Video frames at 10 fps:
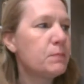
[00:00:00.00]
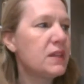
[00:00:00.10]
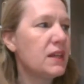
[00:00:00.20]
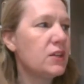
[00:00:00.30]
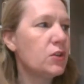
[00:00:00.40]

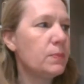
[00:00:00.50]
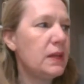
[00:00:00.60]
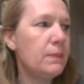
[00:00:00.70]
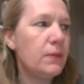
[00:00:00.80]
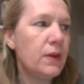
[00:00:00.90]
Get your
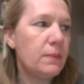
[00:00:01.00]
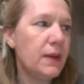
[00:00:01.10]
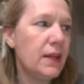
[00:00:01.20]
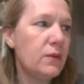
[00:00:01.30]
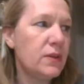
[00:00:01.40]
paper and
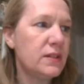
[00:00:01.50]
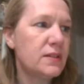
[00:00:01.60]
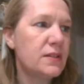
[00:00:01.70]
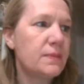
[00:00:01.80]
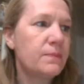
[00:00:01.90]

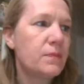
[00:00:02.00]
penguins.